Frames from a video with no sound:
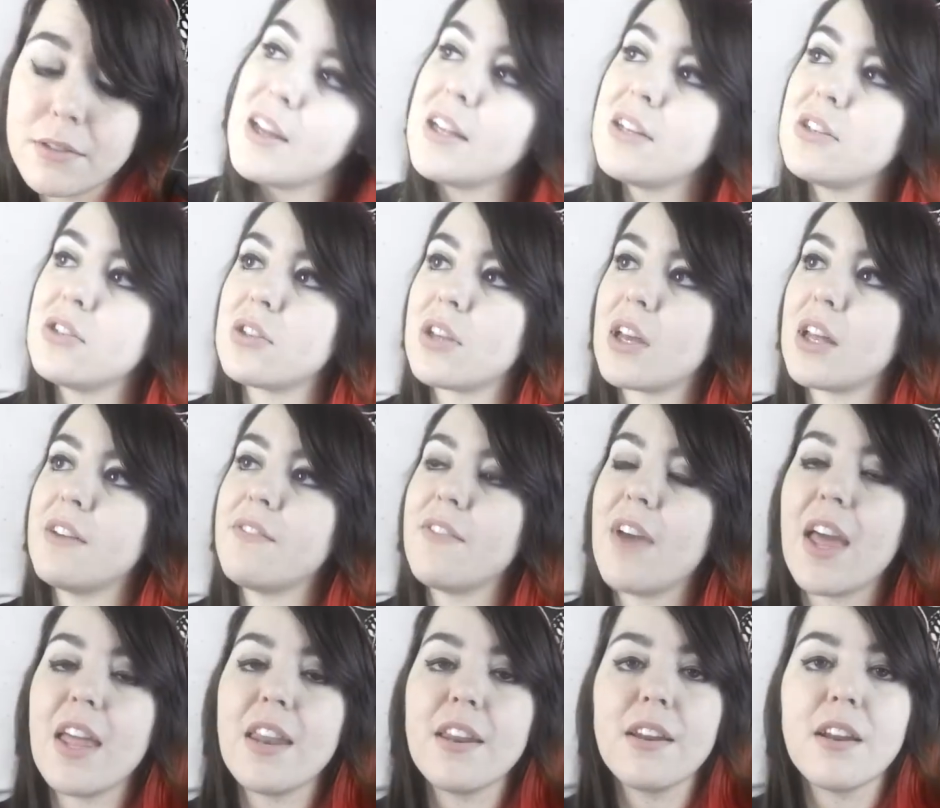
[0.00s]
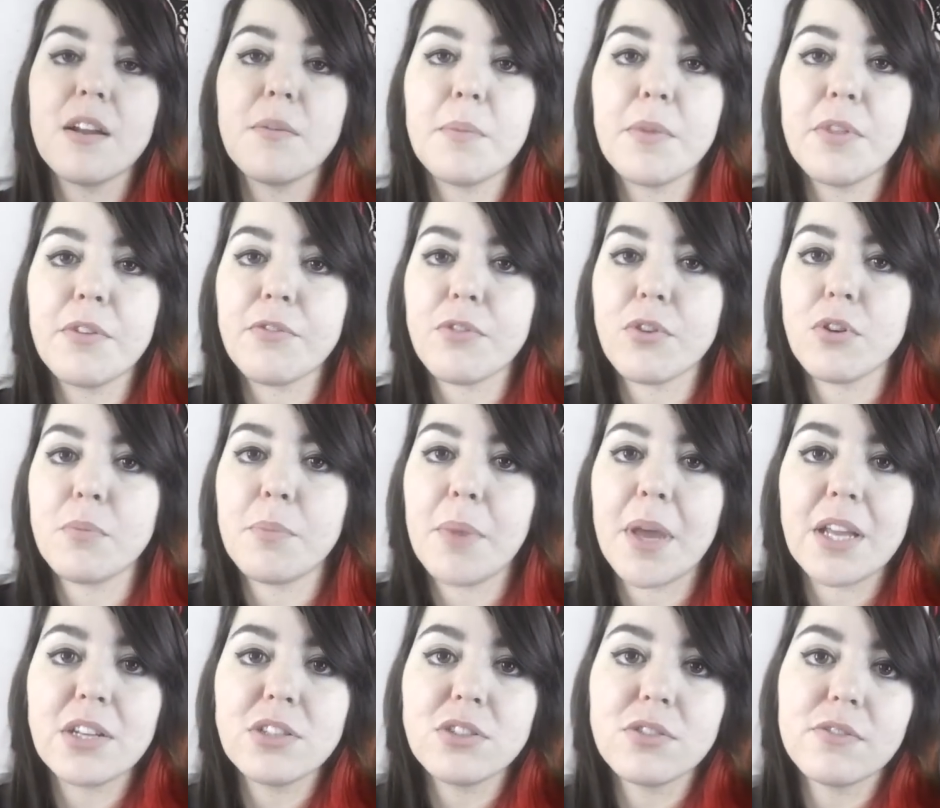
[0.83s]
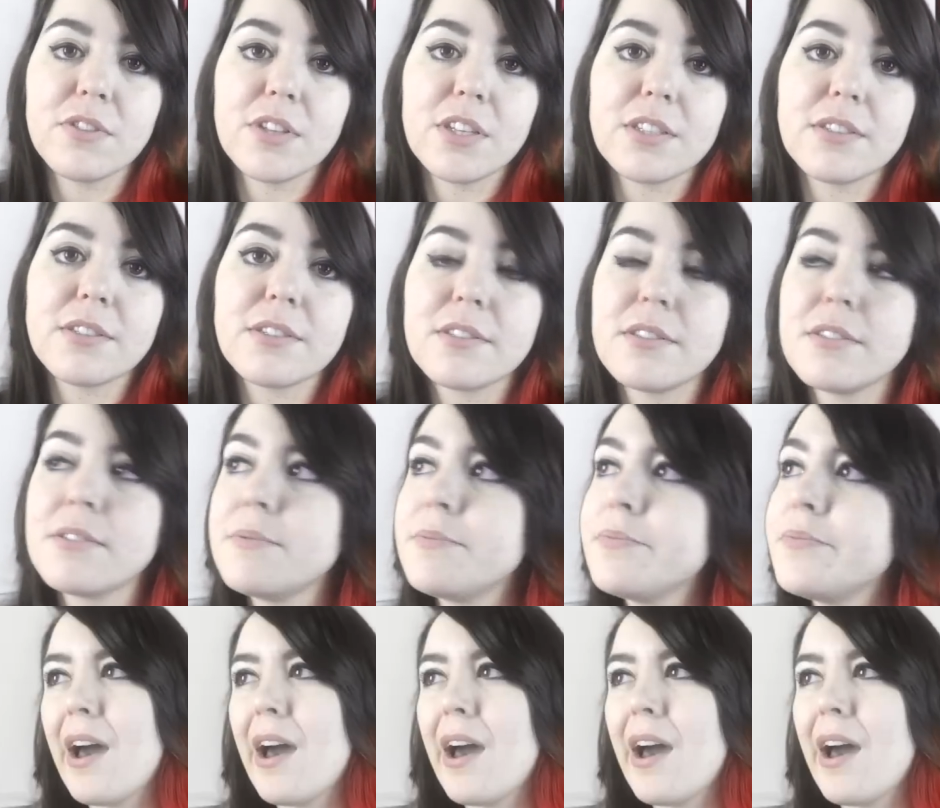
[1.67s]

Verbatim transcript: It just kind of ended up in the front page of this.